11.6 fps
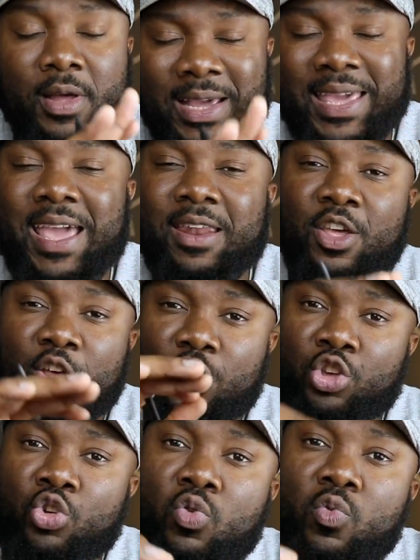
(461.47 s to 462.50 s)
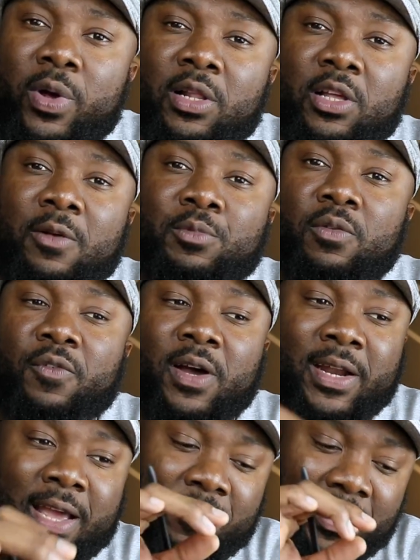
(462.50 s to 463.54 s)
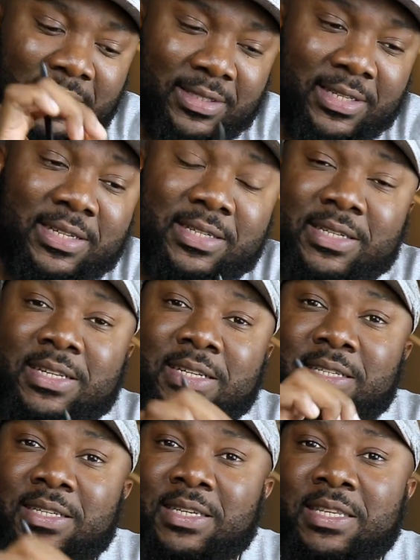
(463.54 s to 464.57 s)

Again, you will come to find out that this is